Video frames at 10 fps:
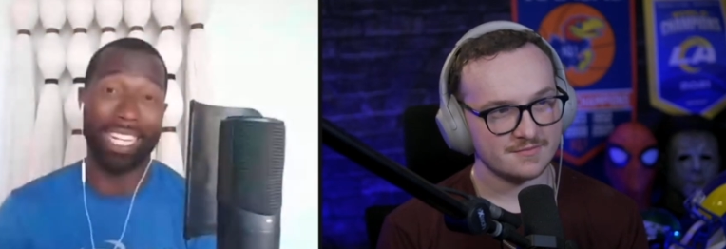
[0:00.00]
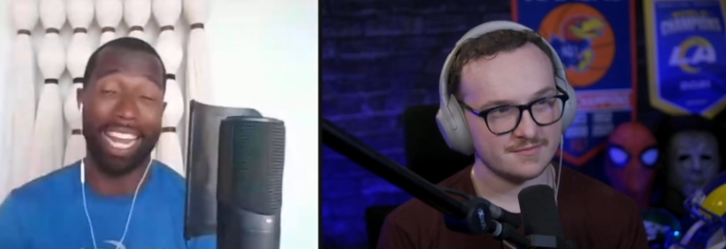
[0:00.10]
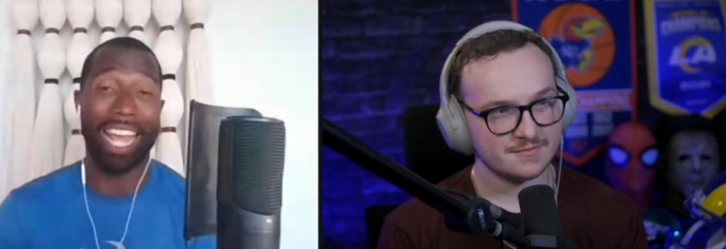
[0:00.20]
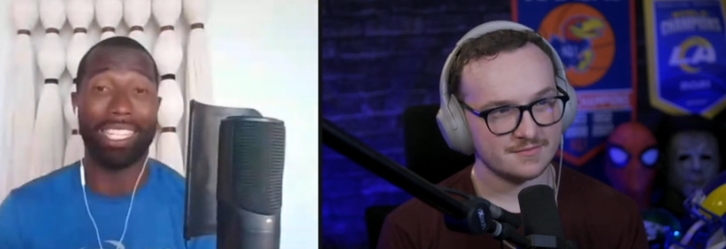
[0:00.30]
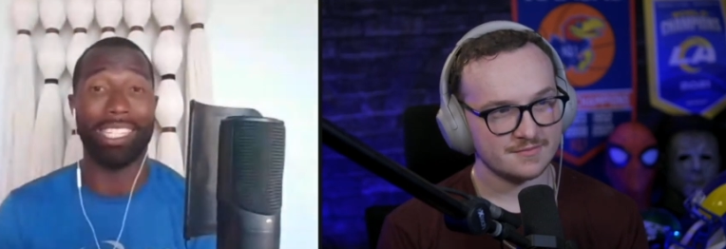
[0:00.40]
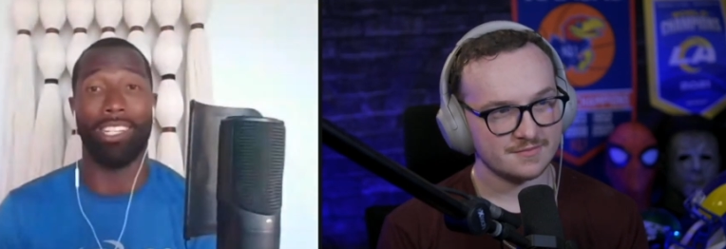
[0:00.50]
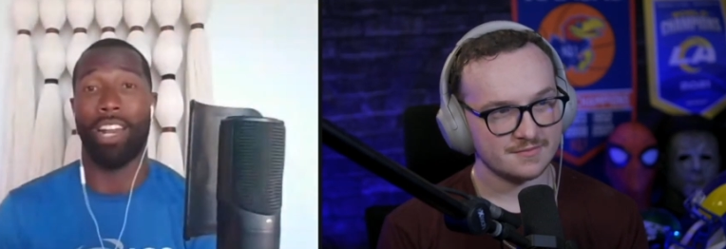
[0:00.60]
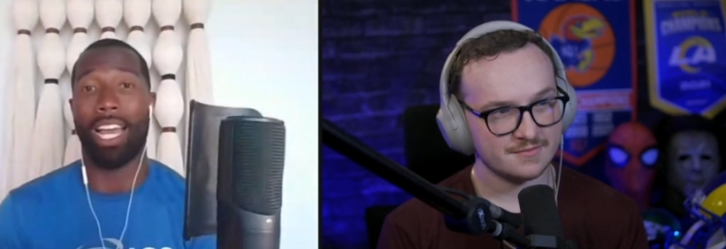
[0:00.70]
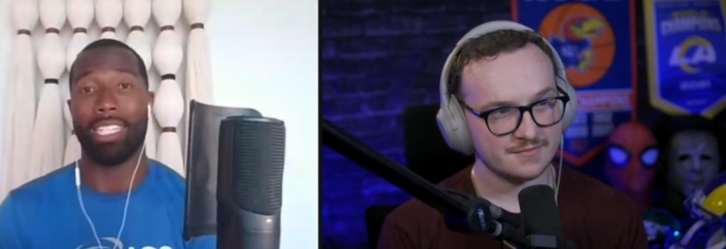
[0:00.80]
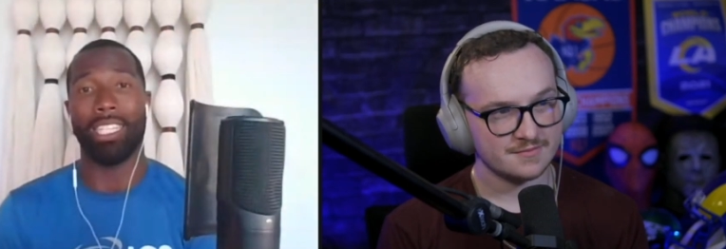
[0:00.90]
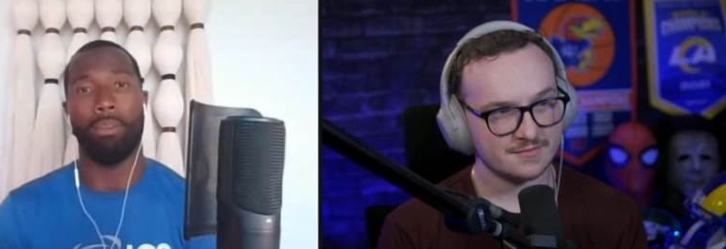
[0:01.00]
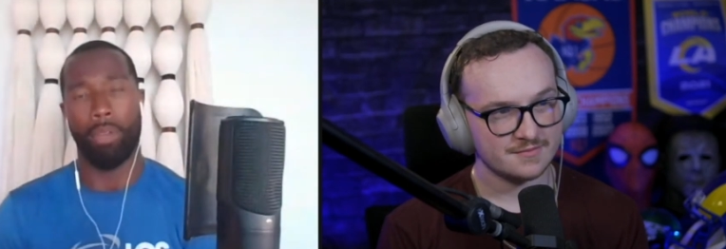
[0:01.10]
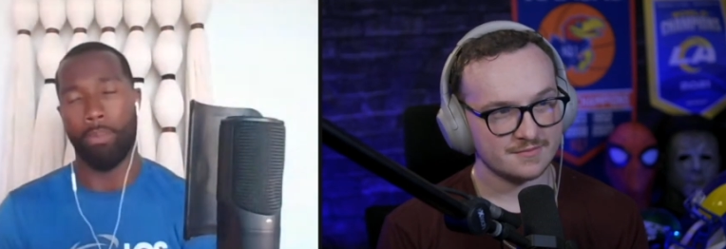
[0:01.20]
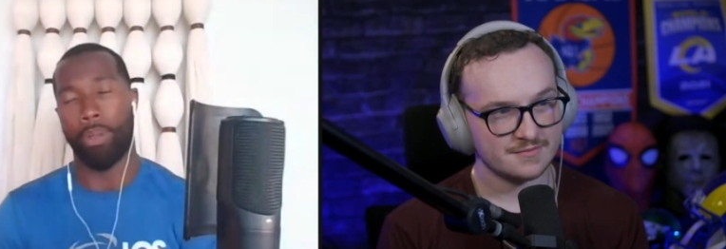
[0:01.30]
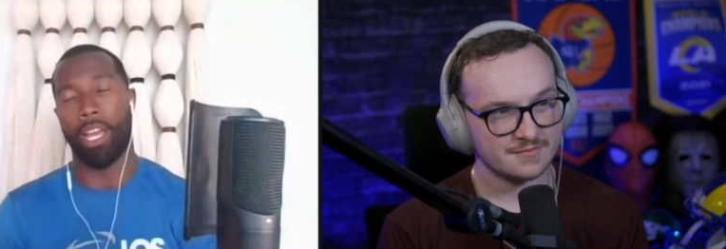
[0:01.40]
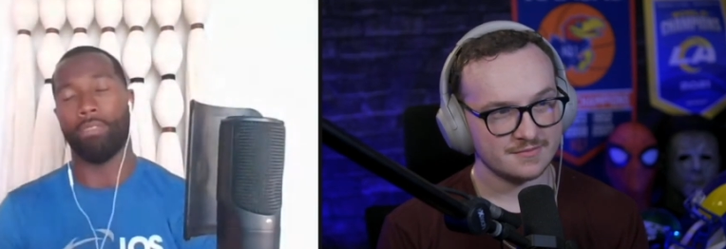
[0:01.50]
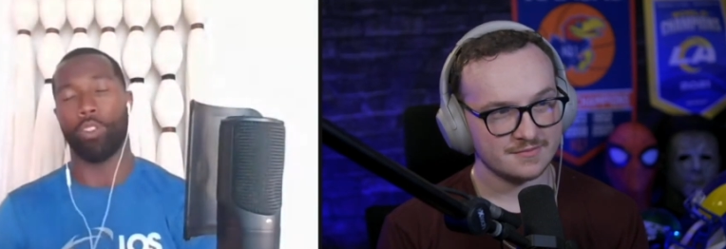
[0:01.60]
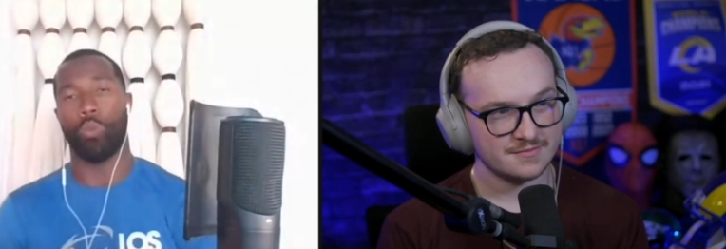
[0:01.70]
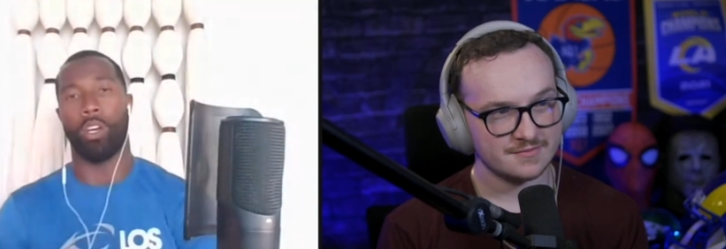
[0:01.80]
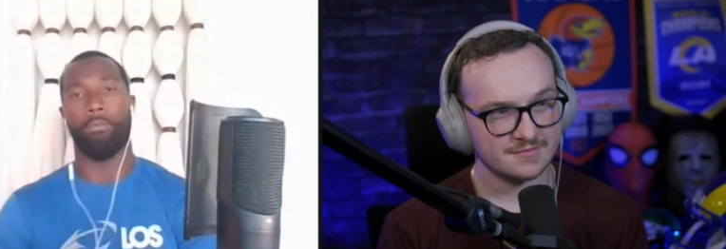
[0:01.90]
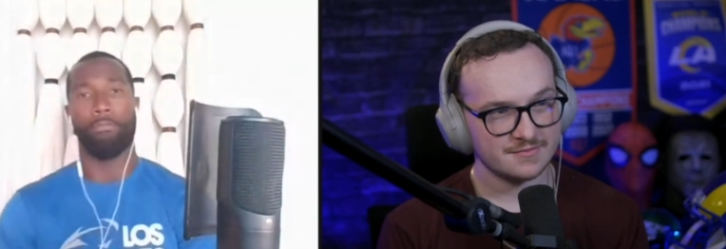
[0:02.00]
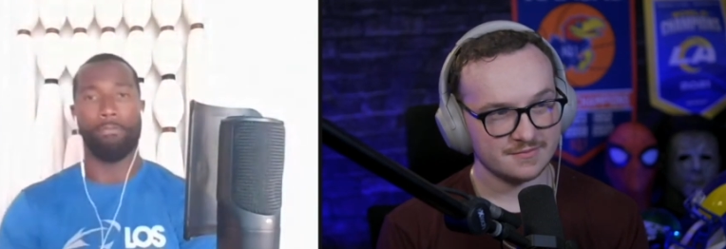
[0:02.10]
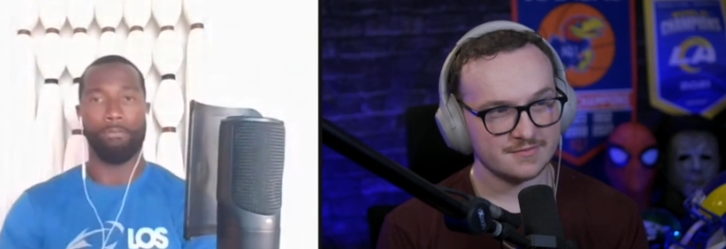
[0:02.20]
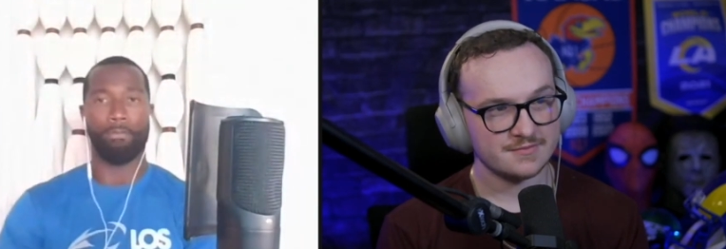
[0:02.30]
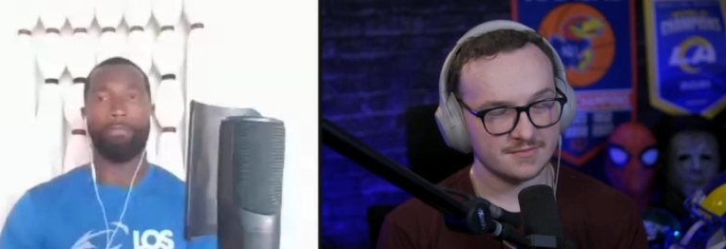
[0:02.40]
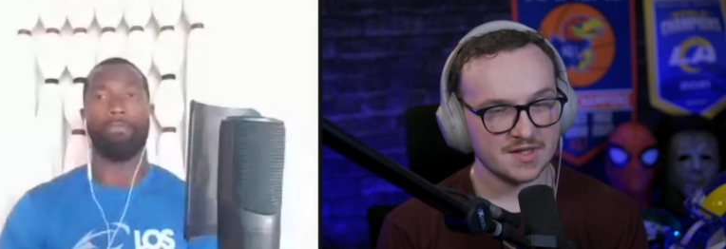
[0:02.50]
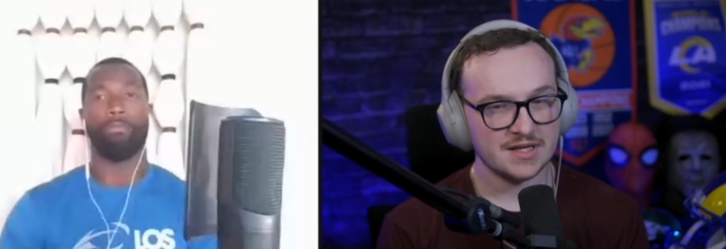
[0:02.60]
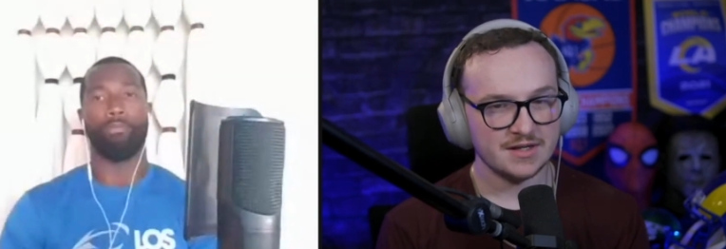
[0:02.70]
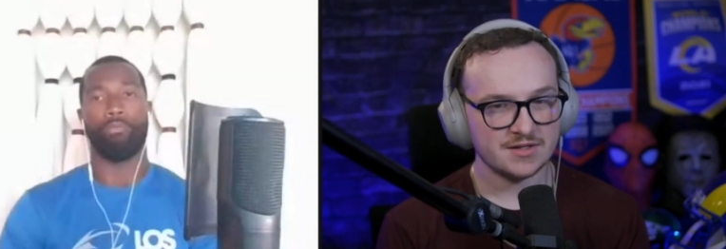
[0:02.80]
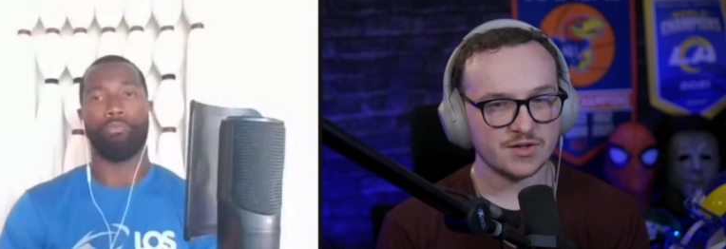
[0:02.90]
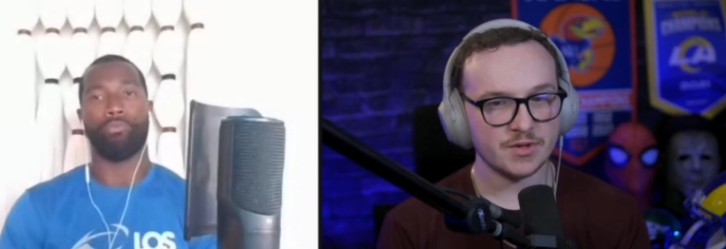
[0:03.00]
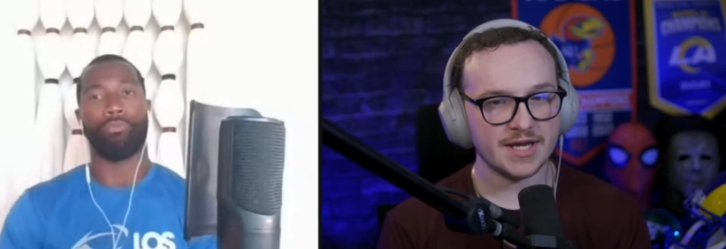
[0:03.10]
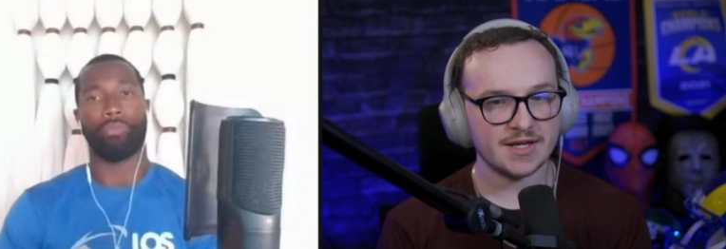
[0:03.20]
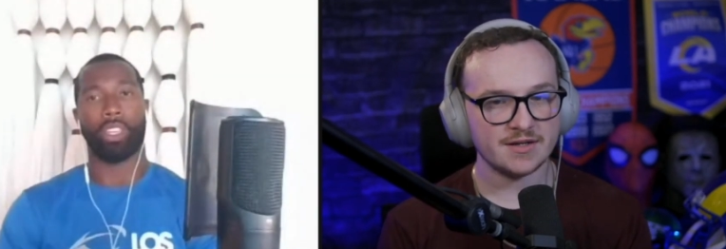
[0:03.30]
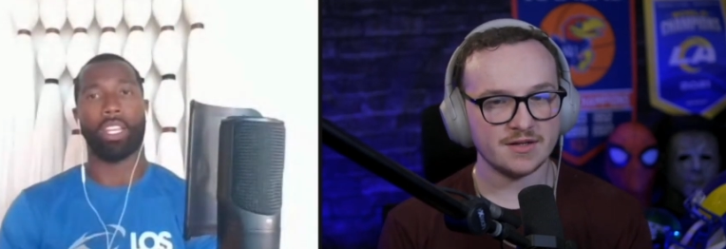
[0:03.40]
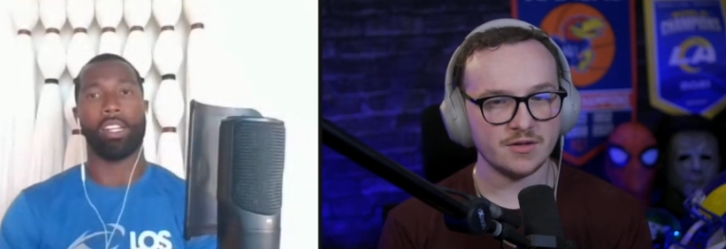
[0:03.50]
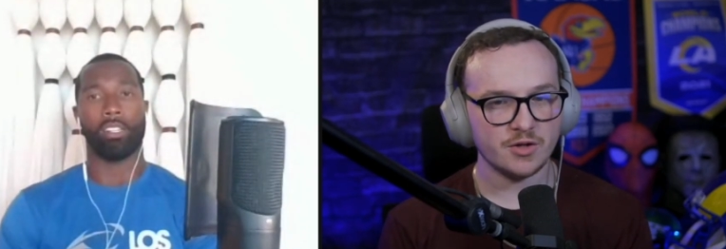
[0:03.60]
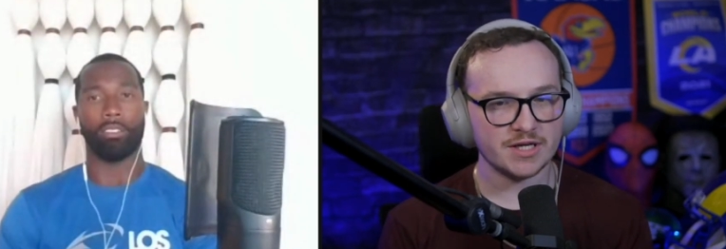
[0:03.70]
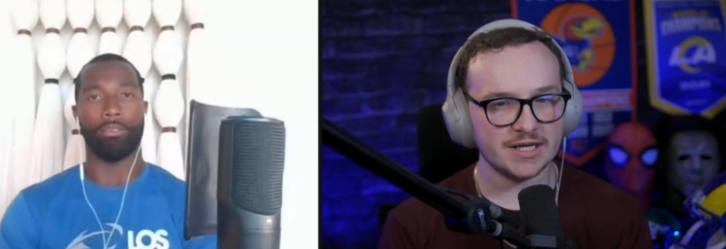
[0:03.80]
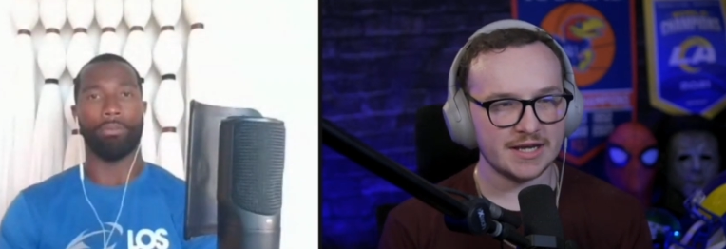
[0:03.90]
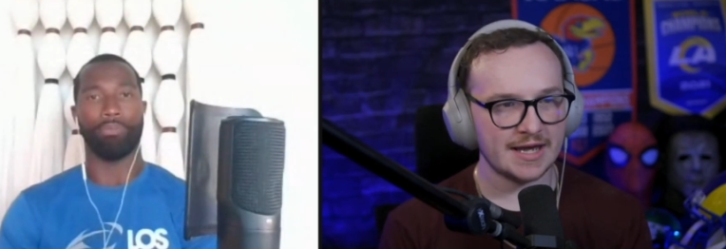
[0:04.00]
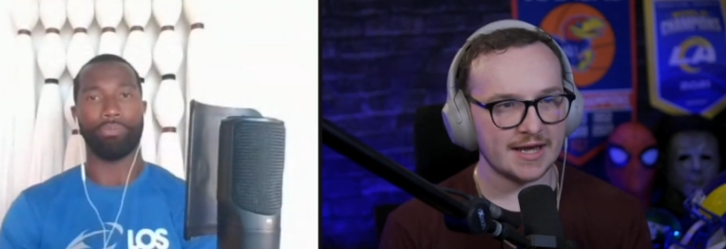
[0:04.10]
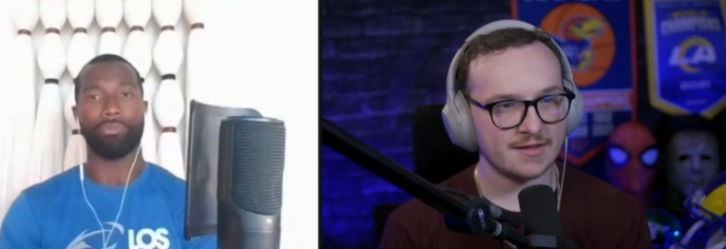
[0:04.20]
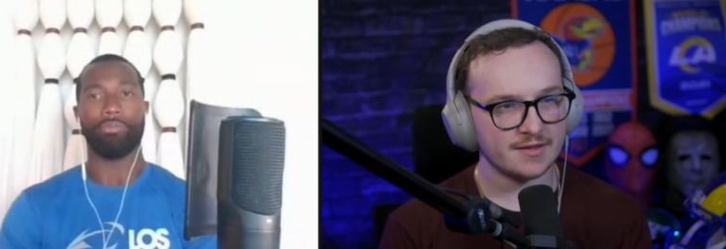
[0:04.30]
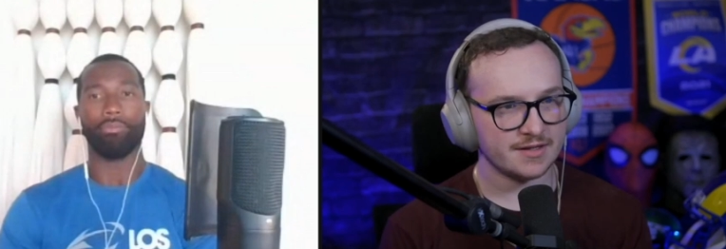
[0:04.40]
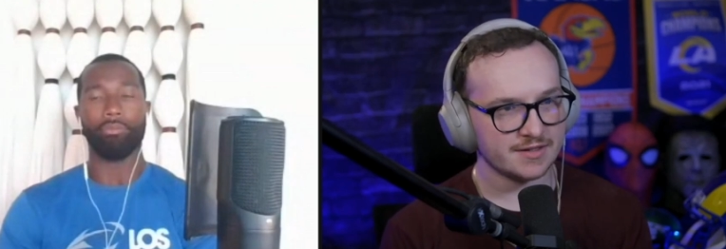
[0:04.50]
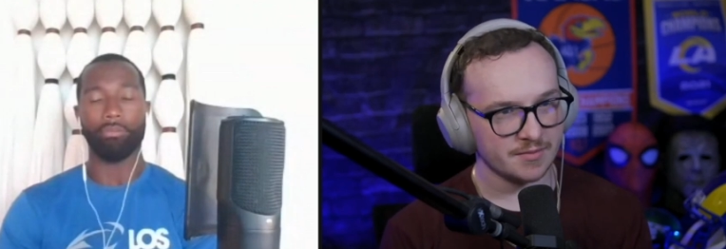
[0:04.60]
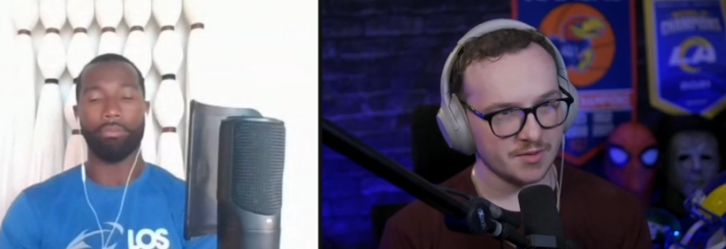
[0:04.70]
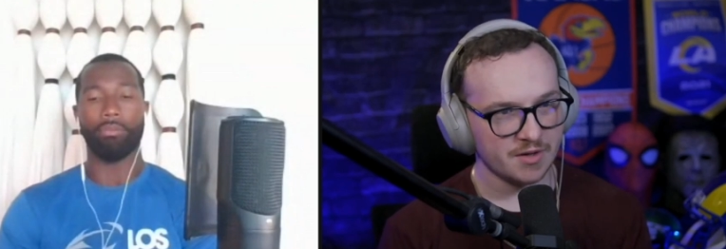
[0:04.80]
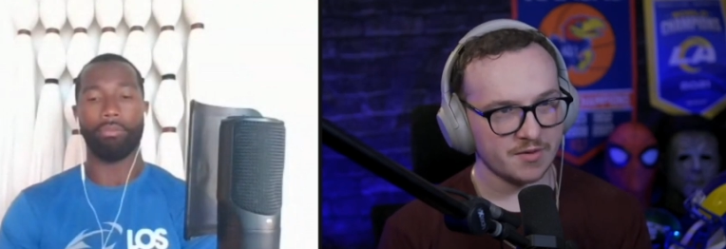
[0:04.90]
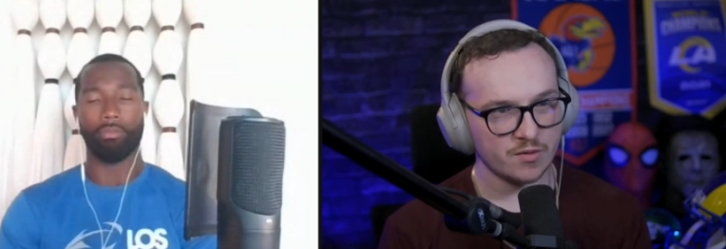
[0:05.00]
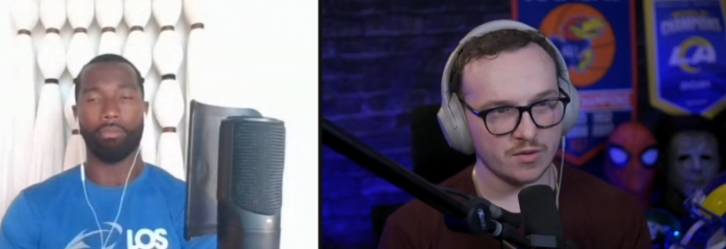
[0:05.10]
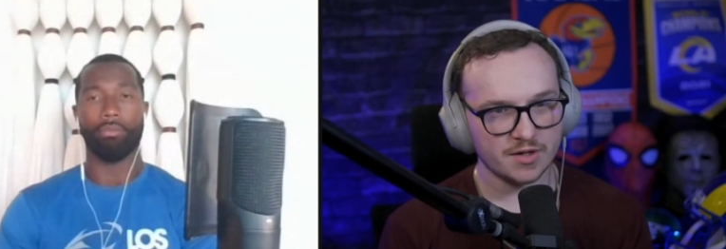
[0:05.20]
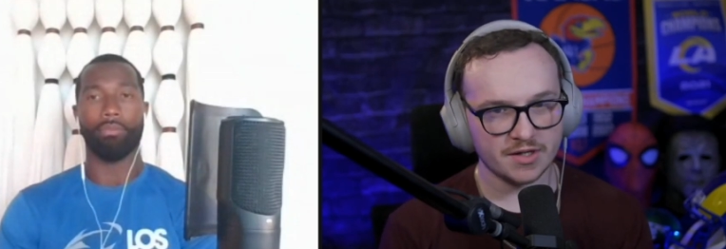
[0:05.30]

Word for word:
Speaker 1: the dance this year. I can see them in the playoff as well.
Speaker 2: So then, looking at this upcoming one here,